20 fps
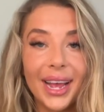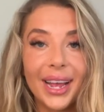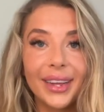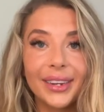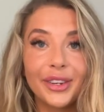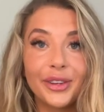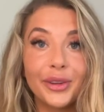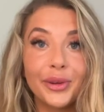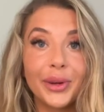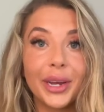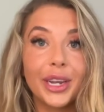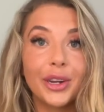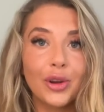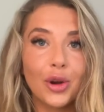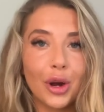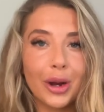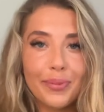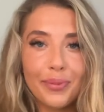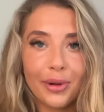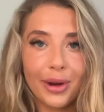to
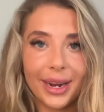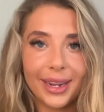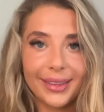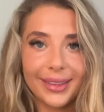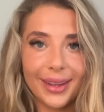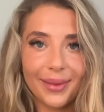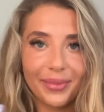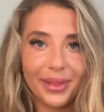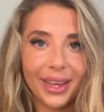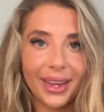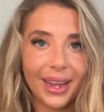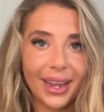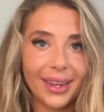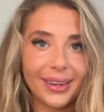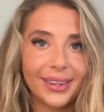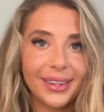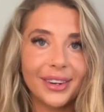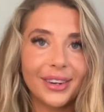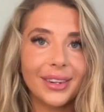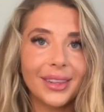incorporate something
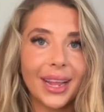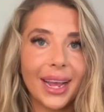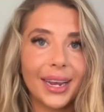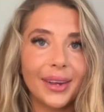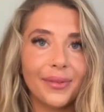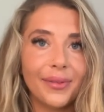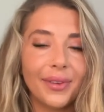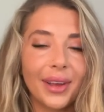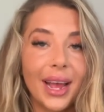into your life